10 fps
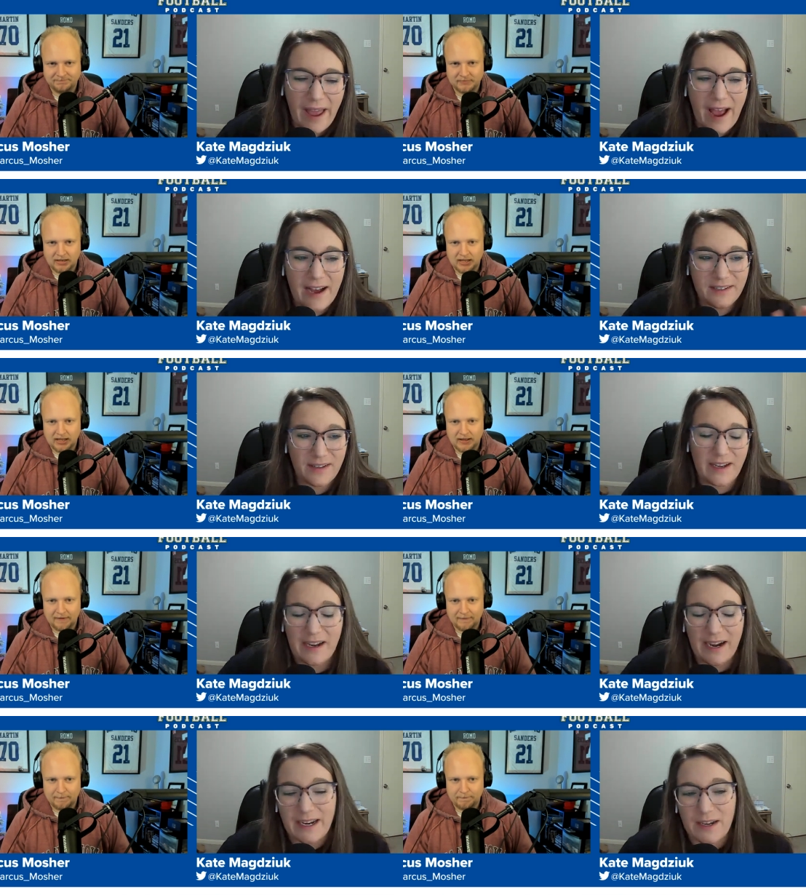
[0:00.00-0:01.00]
Speaker 1: I,
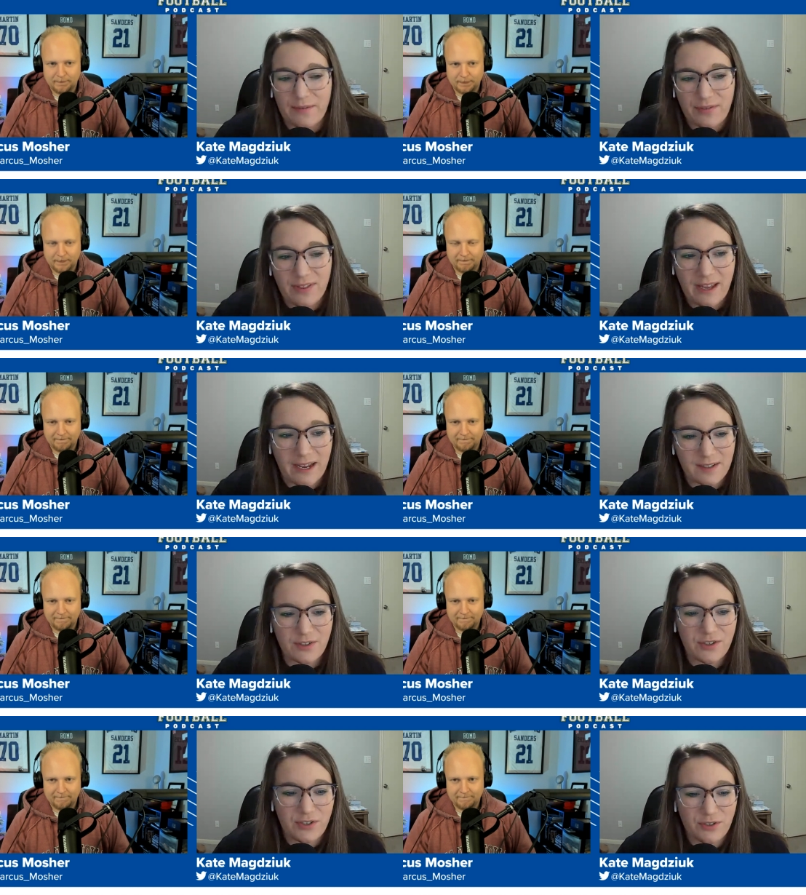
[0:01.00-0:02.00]
I give the
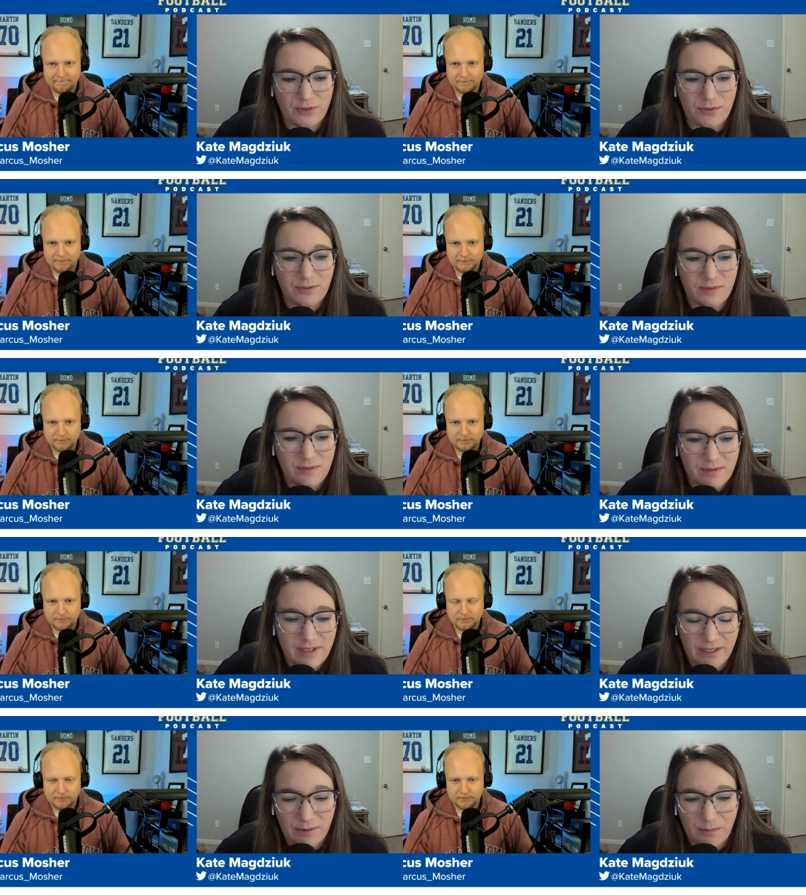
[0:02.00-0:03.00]
edge to
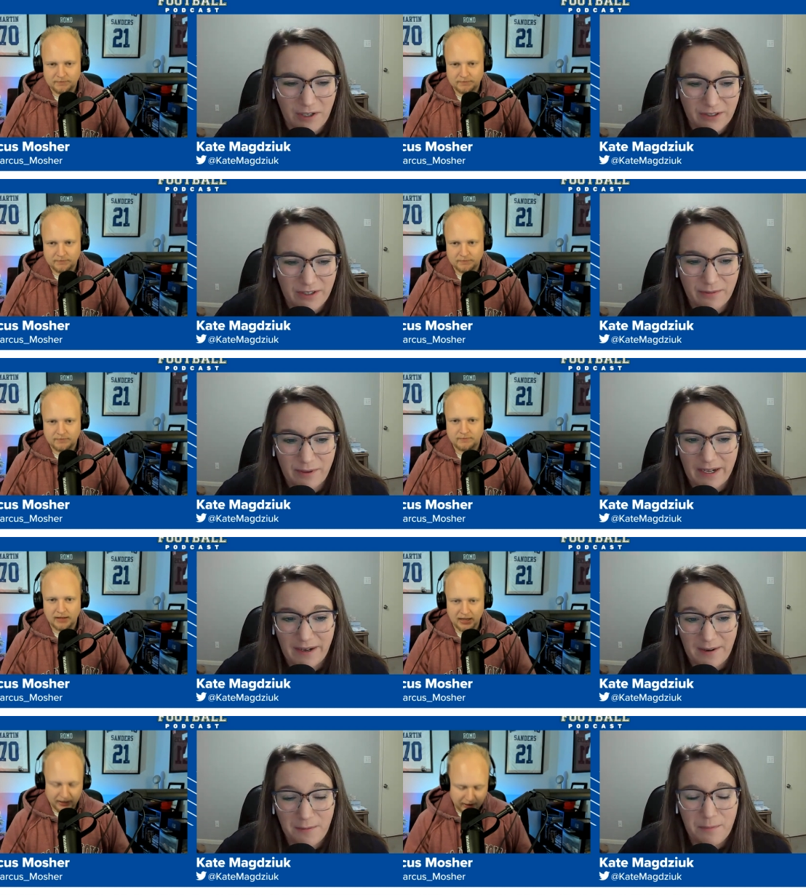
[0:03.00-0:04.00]
Darren Waller right
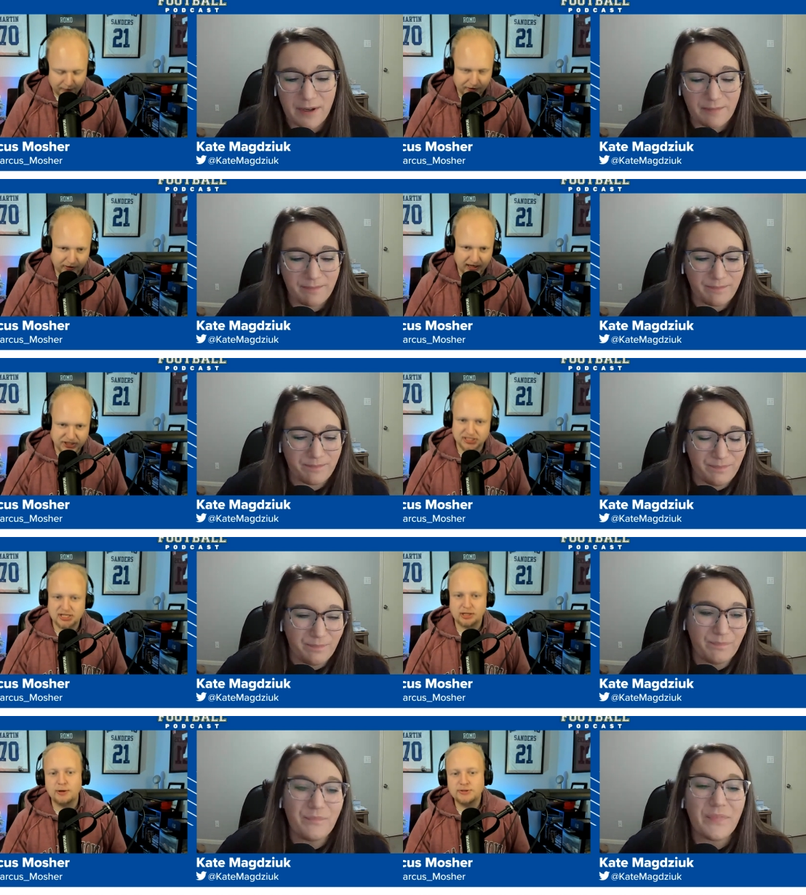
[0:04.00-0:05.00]
now. I, I would agree. It's just
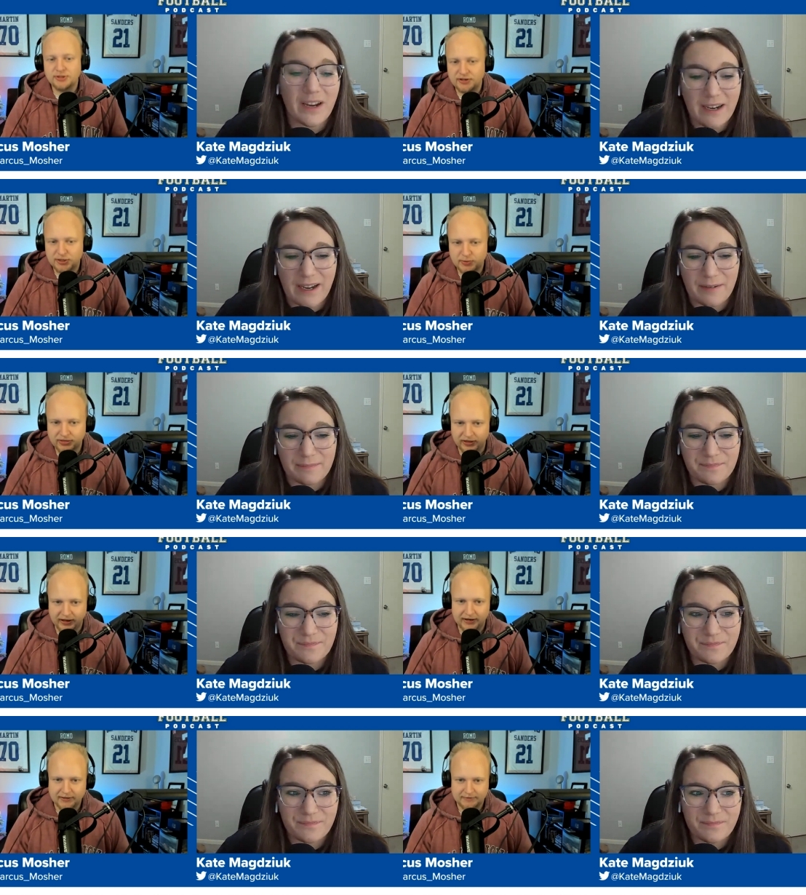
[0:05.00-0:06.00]
closer again, than you would think.